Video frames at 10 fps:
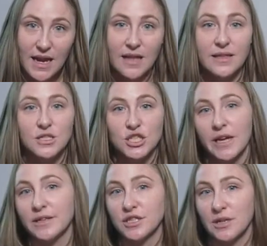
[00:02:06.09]
and then
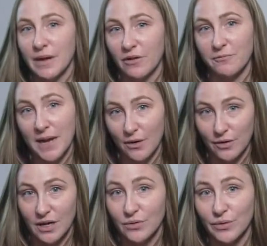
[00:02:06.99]
change the amount of
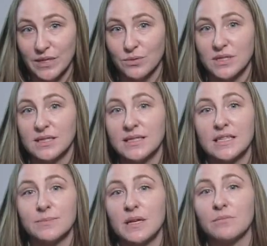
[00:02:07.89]
power and resources
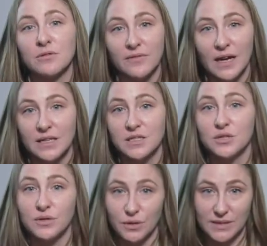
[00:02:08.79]
that's being provided
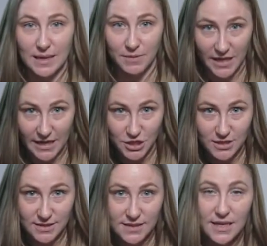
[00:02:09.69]
to those
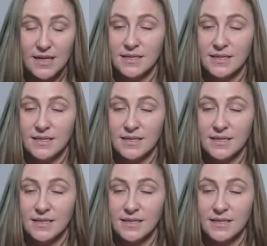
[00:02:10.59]
applications,